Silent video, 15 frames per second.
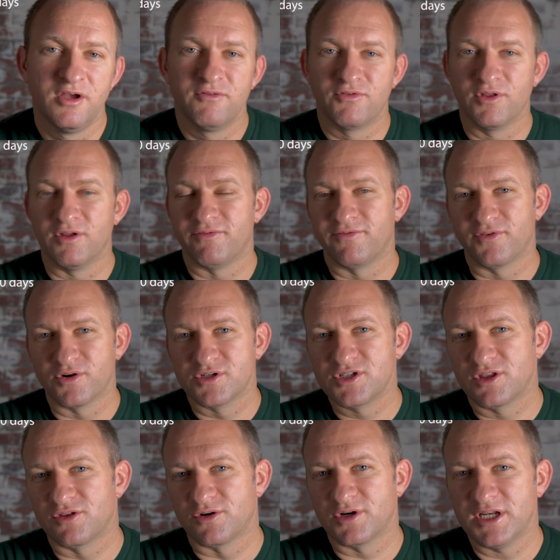for the first
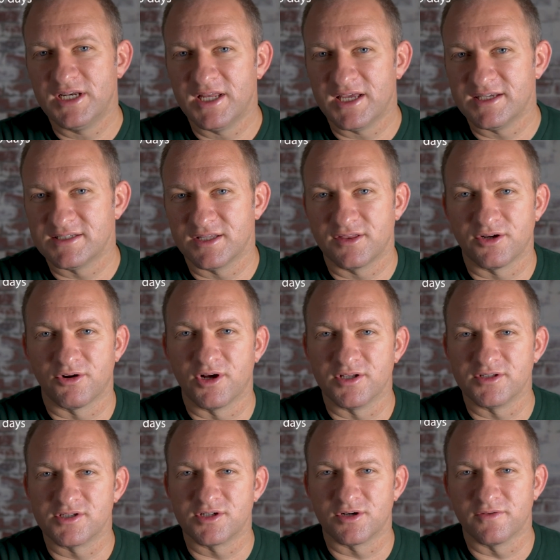30 days that they're
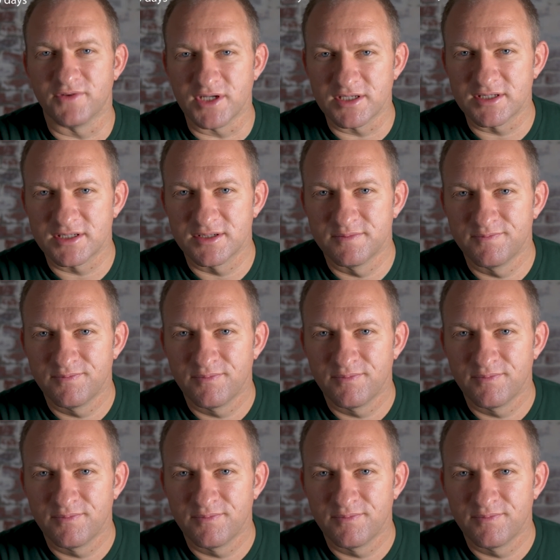on service.